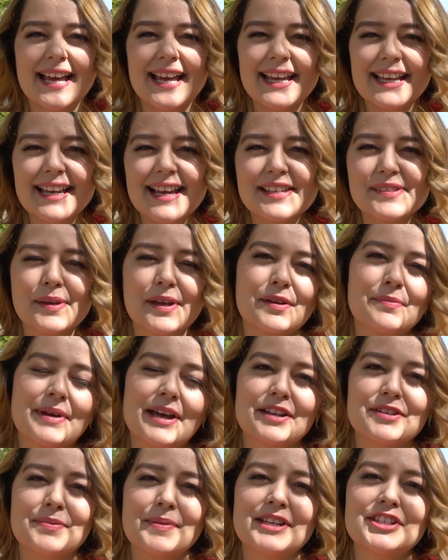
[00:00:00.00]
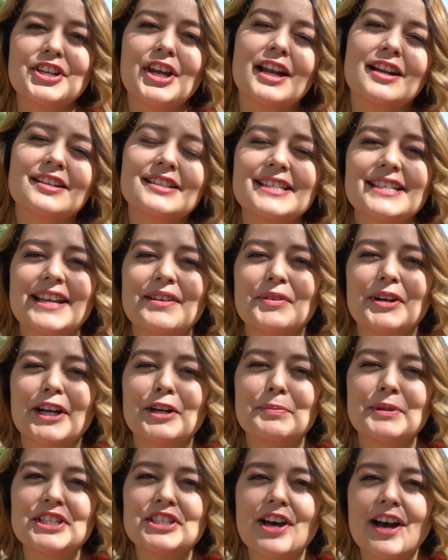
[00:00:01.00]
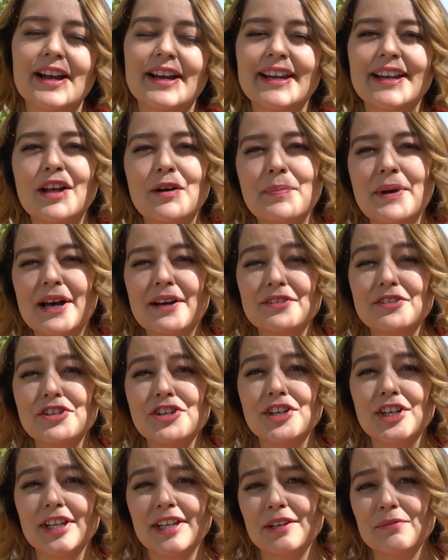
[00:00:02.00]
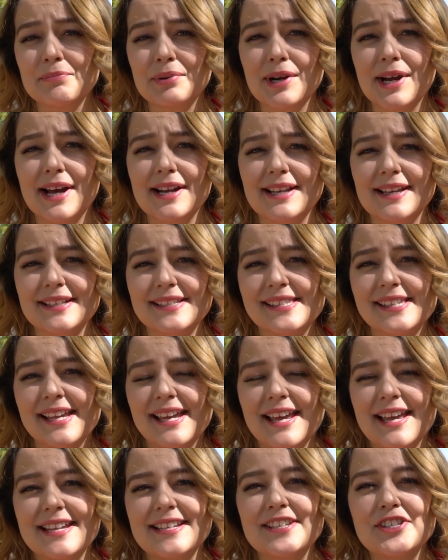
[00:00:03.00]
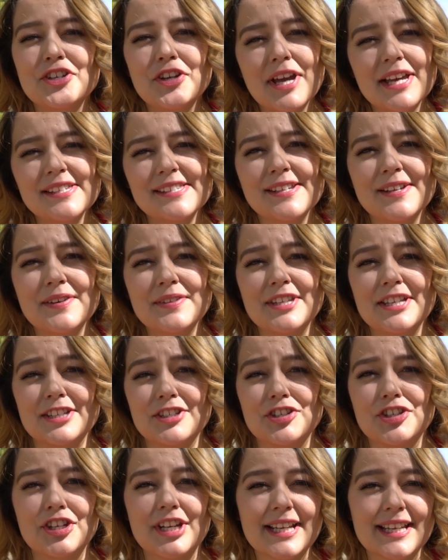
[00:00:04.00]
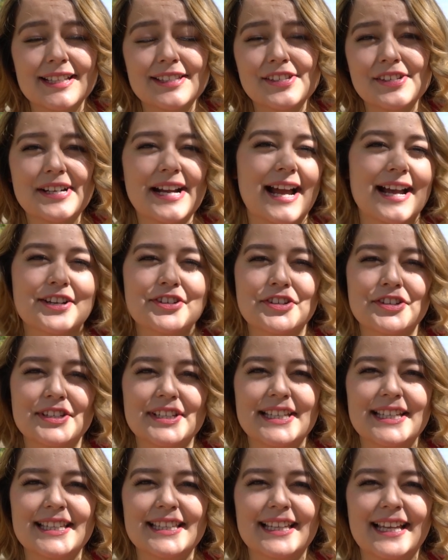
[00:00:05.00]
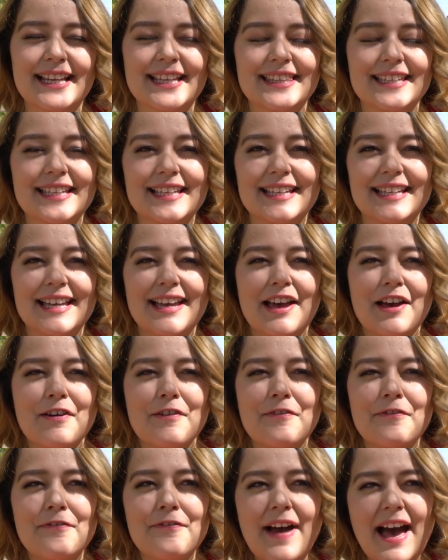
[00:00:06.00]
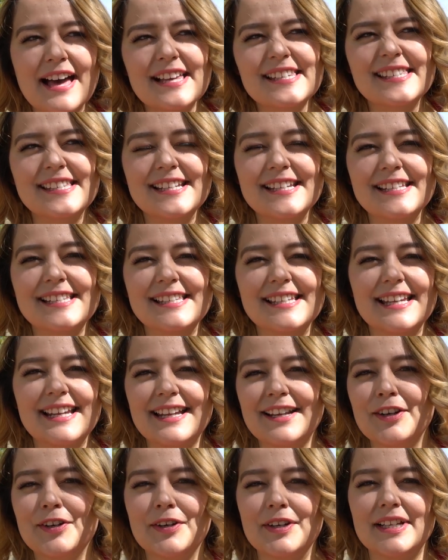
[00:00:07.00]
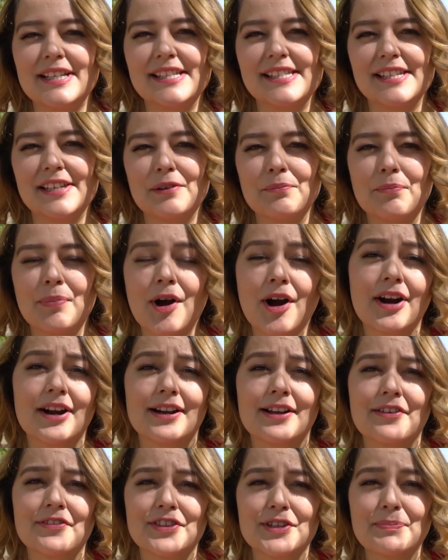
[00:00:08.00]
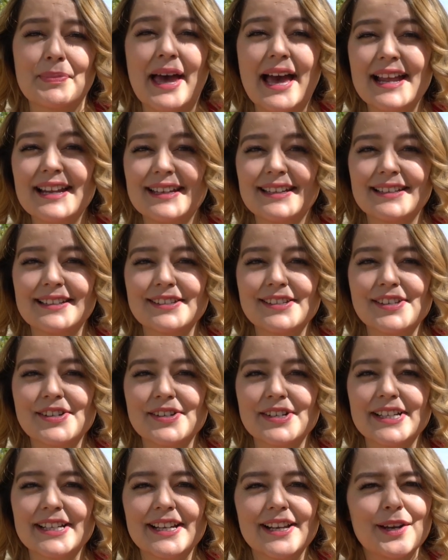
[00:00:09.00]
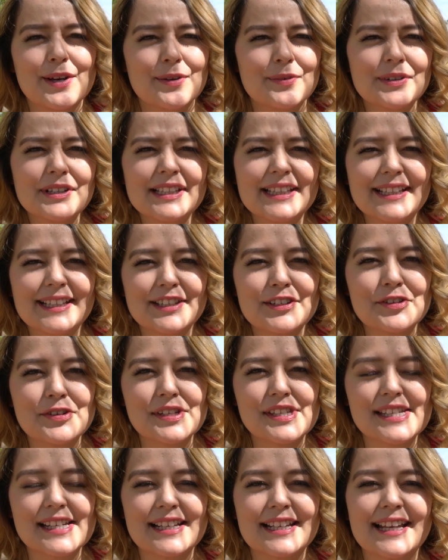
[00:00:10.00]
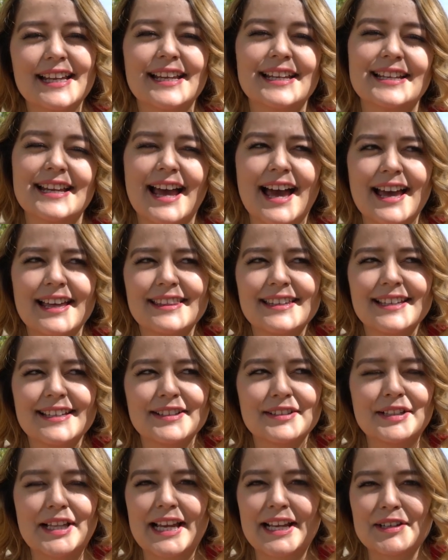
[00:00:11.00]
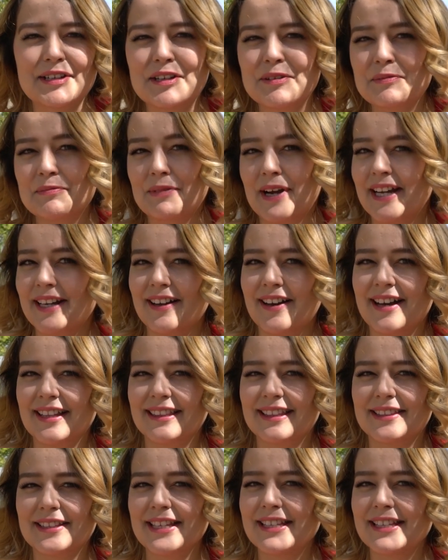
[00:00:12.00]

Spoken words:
Hey guys, welcome back to my channel. Today we're going to be talking about chicken products. Did you guys know that chickens are actually like the fastest increasing part of the pet industry? Really interesting. And I think, like, why not?